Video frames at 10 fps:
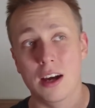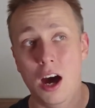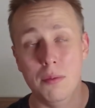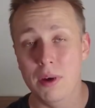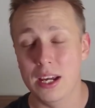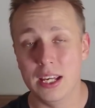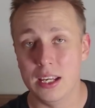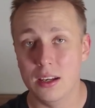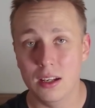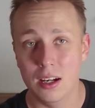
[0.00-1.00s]
on
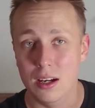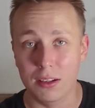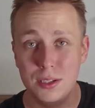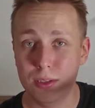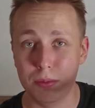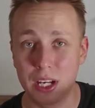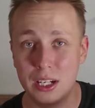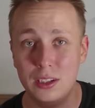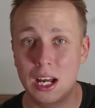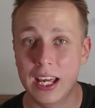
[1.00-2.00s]
my YouTube
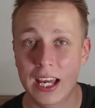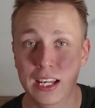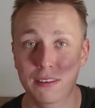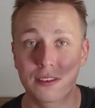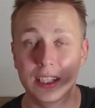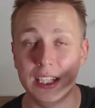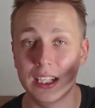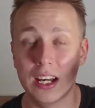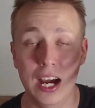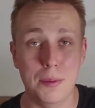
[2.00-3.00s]
channel, I have the
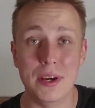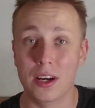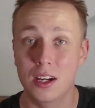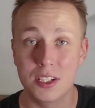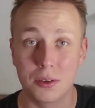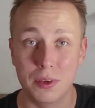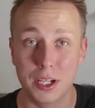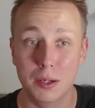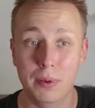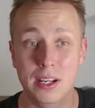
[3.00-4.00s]
how to be a content
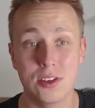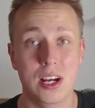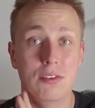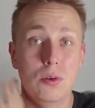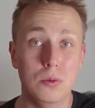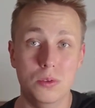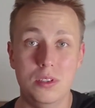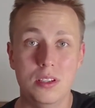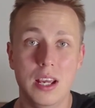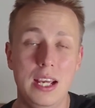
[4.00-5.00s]
creator, but I also have
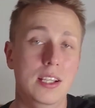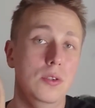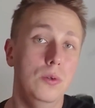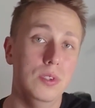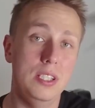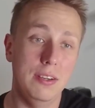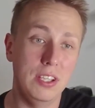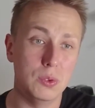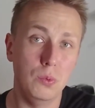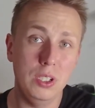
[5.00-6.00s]
tools, and the tool stuff
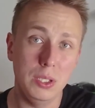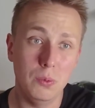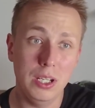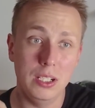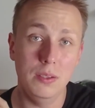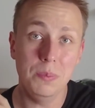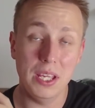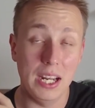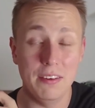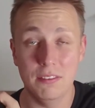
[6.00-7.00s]
does really well.
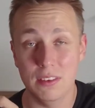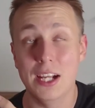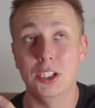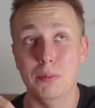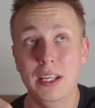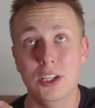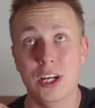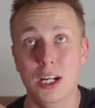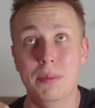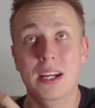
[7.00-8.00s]
And I actually made the
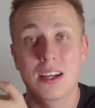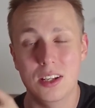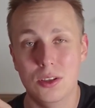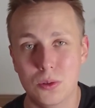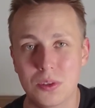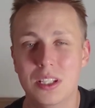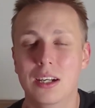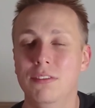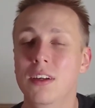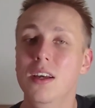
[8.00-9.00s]
channel because of the tool
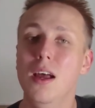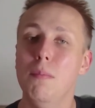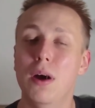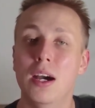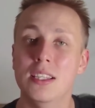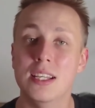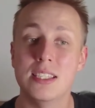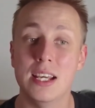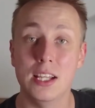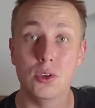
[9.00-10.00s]
stuff. But let's
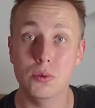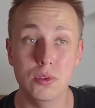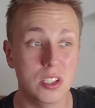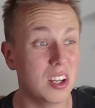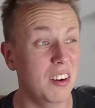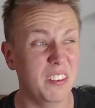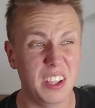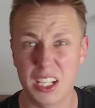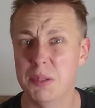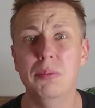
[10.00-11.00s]
say the tool stuff
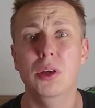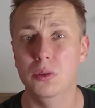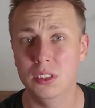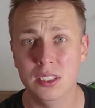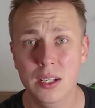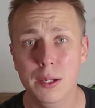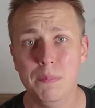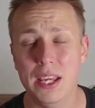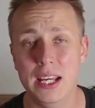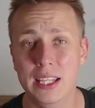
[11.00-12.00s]
explodes
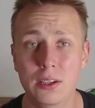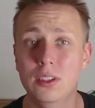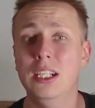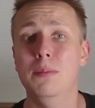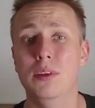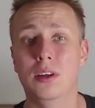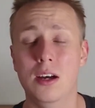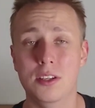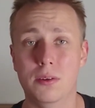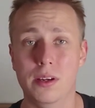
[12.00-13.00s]
and they don't care about the
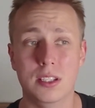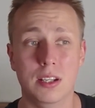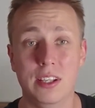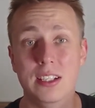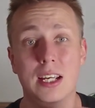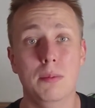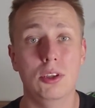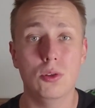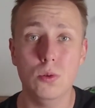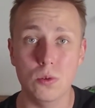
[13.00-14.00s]
content creator stuff. They just care about
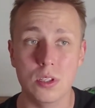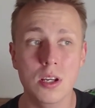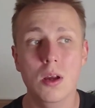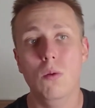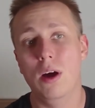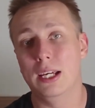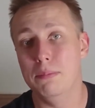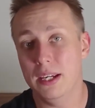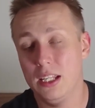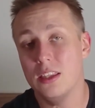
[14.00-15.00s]
the tools. Well, I could
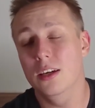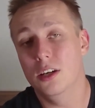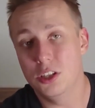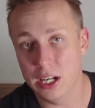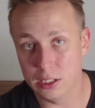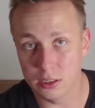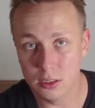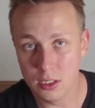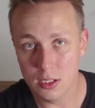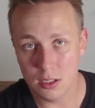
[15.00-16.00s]
make another channel
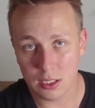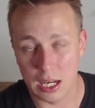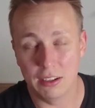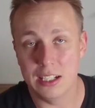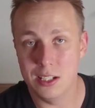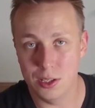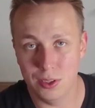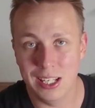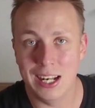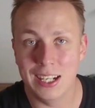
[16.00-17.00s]
kind of
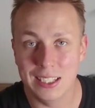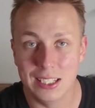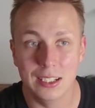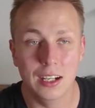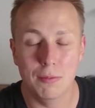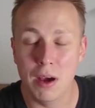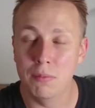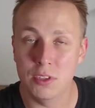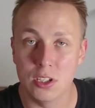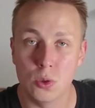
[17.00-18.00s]
continuing that idea
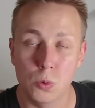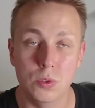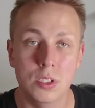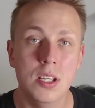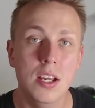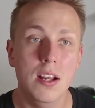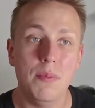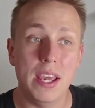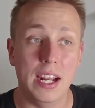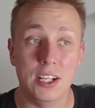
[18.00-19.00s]
about just tools,
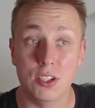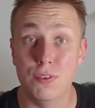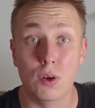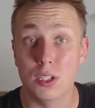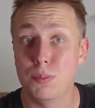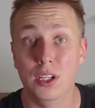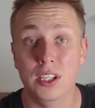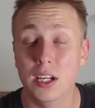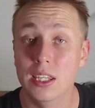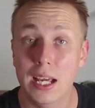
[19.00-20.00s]
and I just focus purely
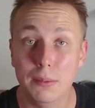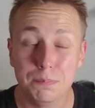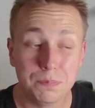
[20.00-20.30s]
on that.